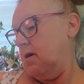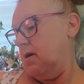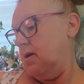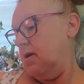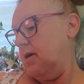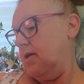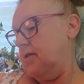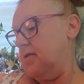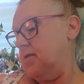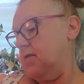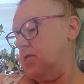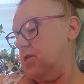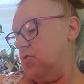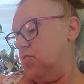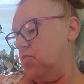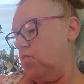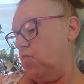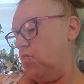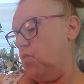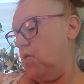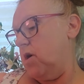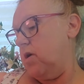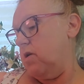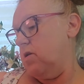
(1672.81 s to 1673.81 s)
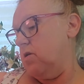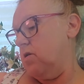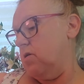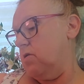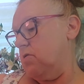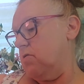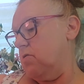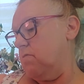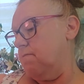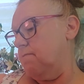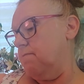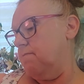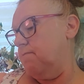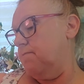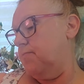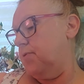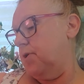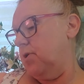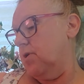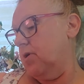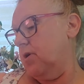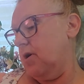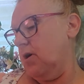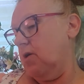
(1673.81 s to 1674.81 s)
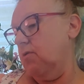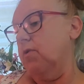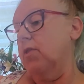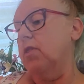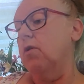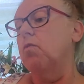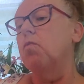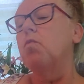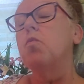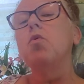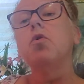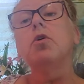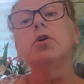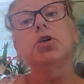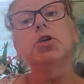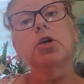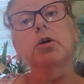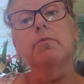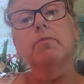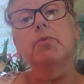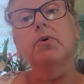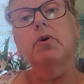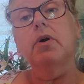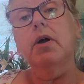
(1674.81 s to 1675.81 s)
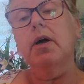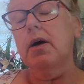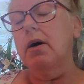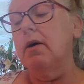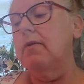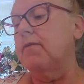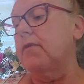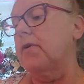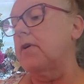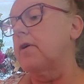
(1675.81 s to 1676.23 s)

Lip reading: It's a wonder book with a washable cover.